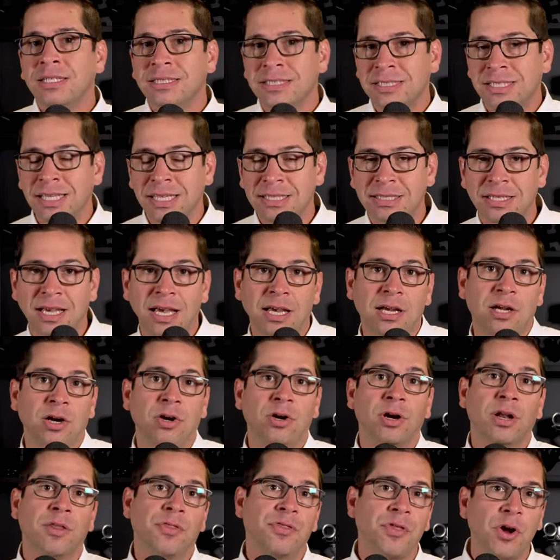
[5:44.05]
six
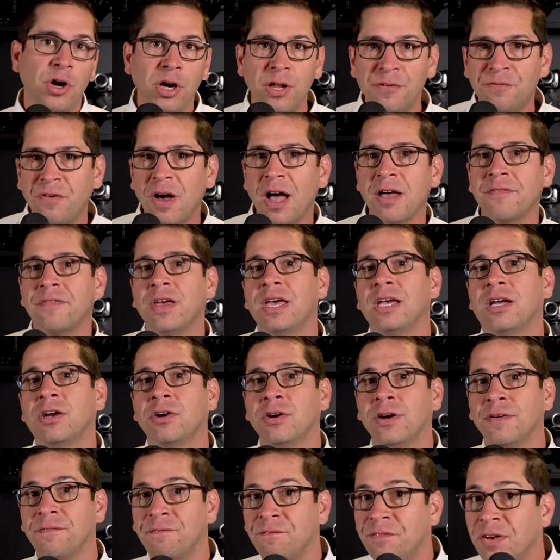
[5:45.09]
acre and 35
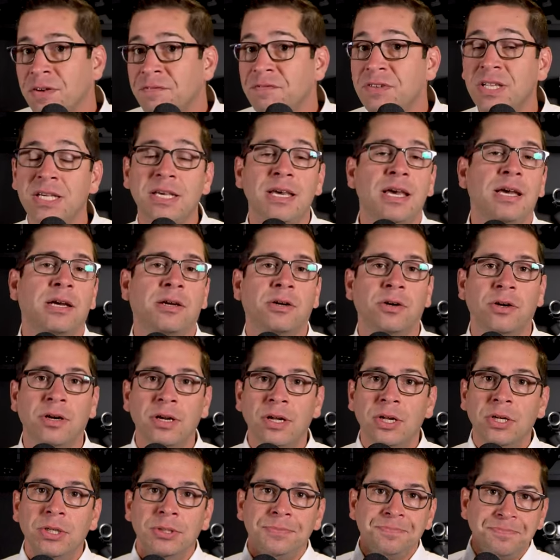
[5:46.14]
acre and 50 acre
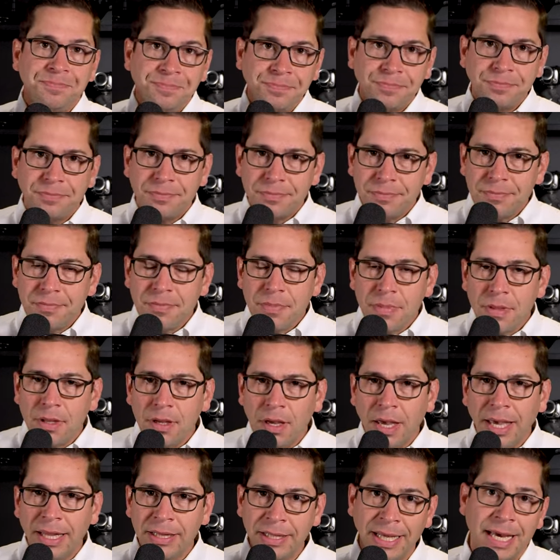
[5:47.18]

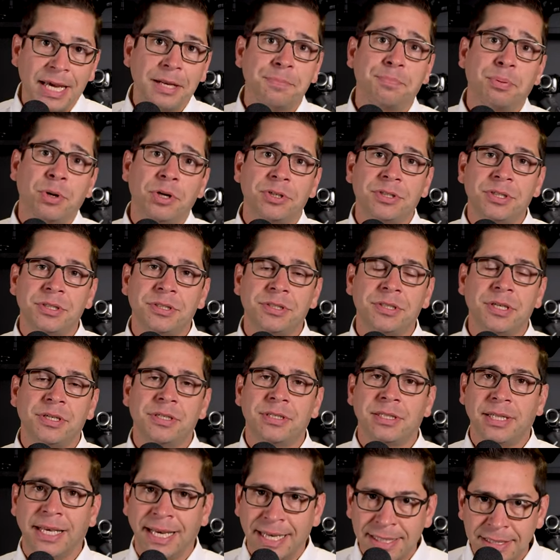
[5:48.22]
land
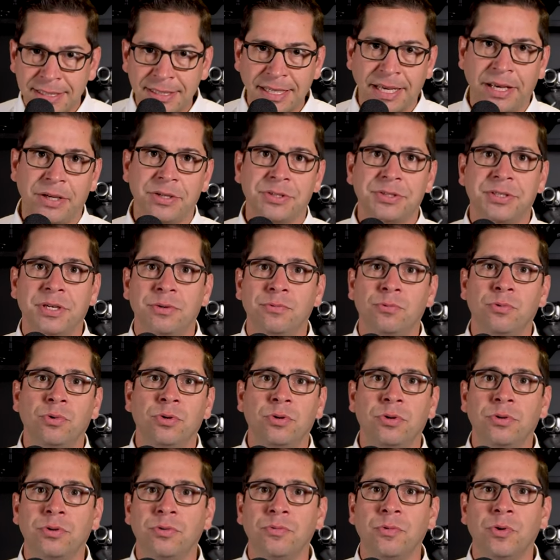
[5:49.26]
purchases, land sales that
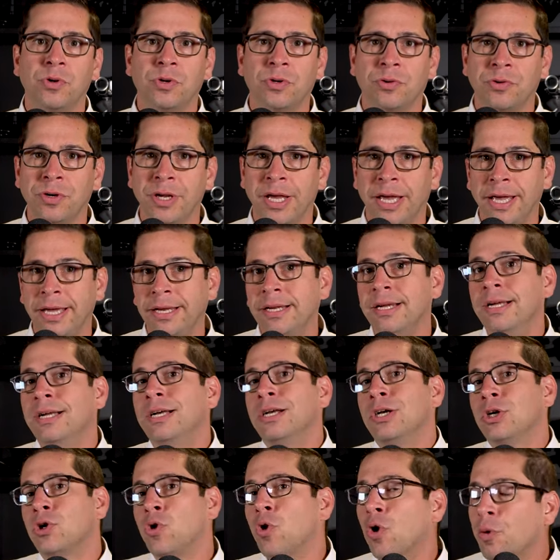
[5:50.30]
will will create
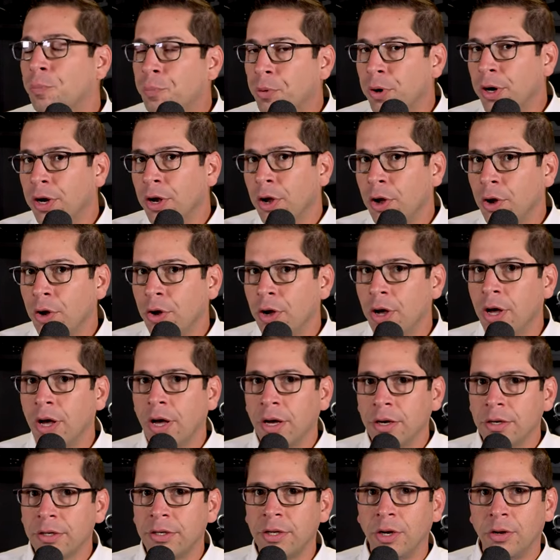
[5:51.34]
corporate,
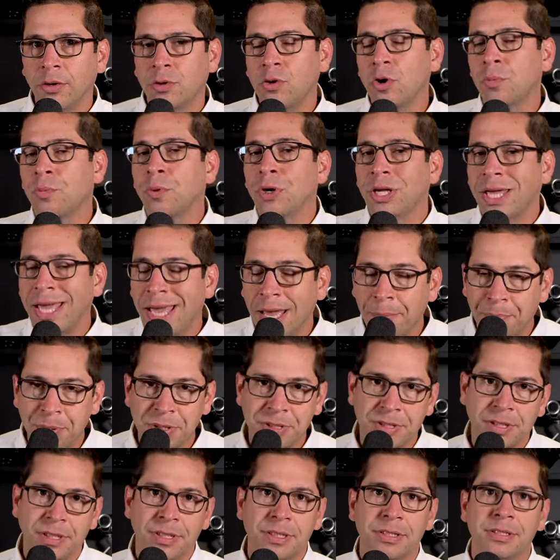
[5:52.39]
uh, you know, corporate
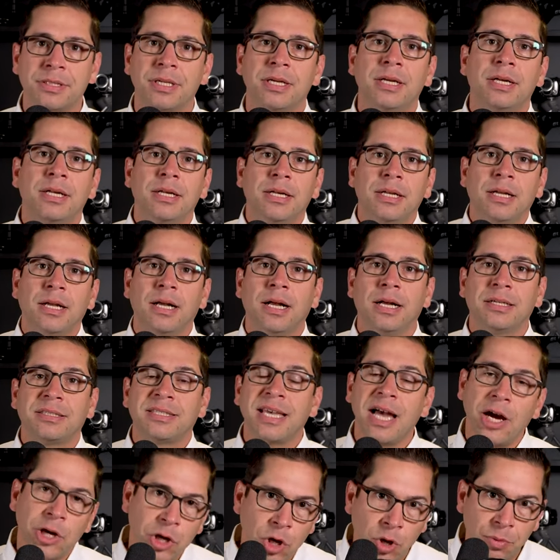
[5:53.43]
campuses. Uh,
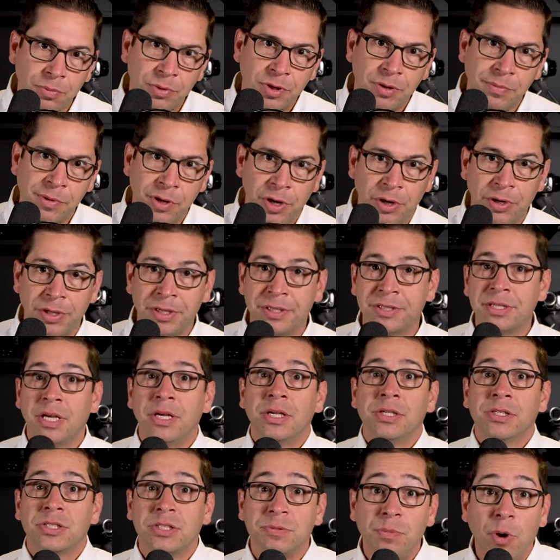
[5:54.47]
townhome communities,
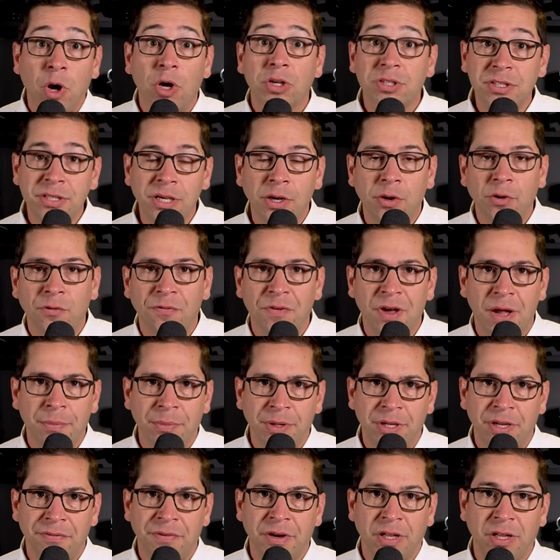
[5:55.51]
small single
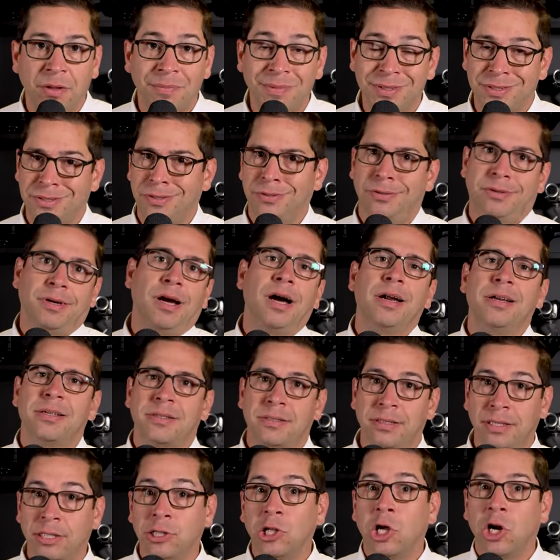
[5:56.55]
family developments, or
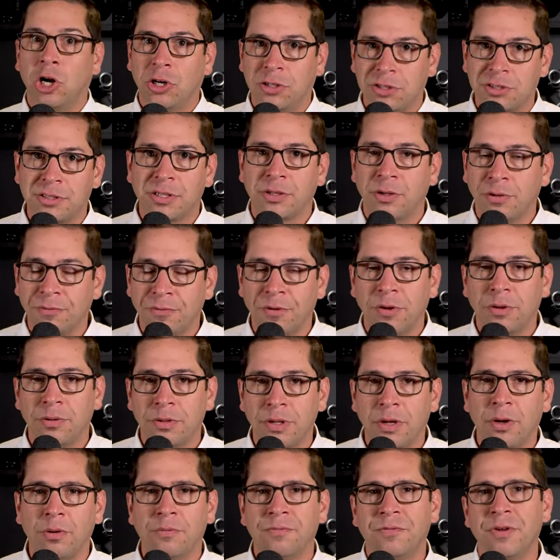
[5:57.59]
honestly, large single
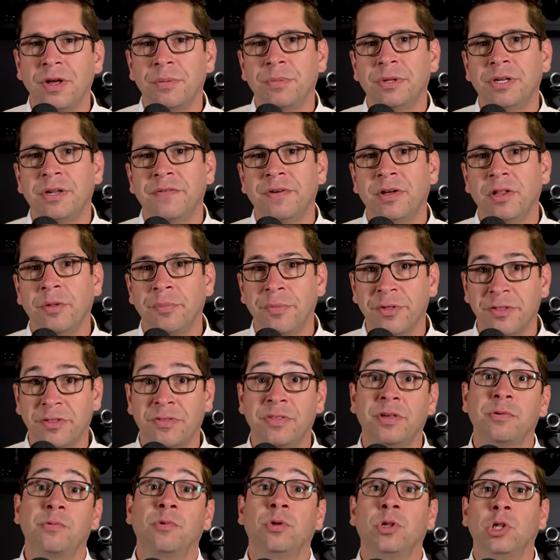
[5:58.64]
home family developments
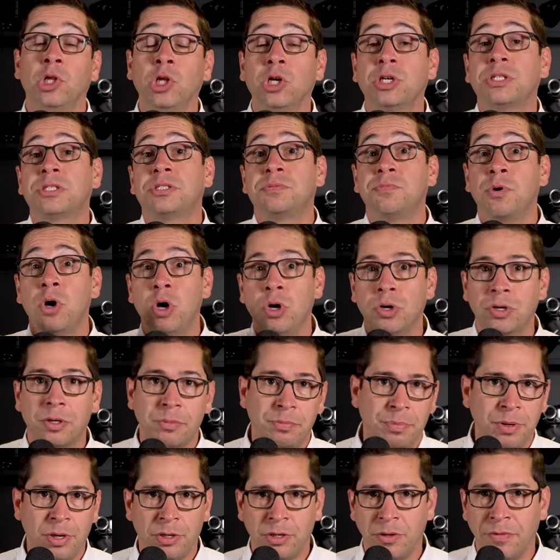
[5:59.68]
that will look small
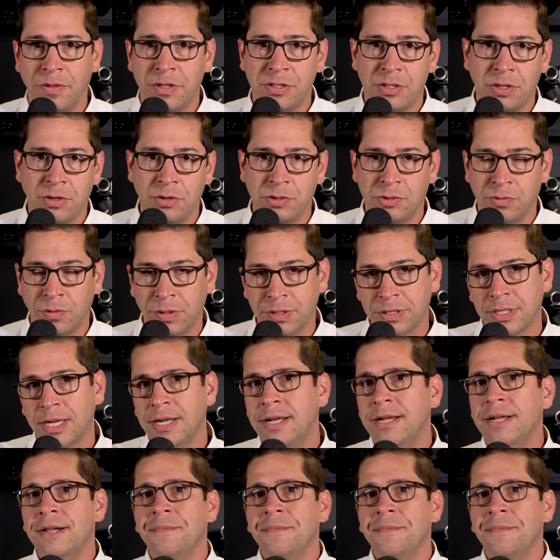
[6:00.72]
compared to these huge ones.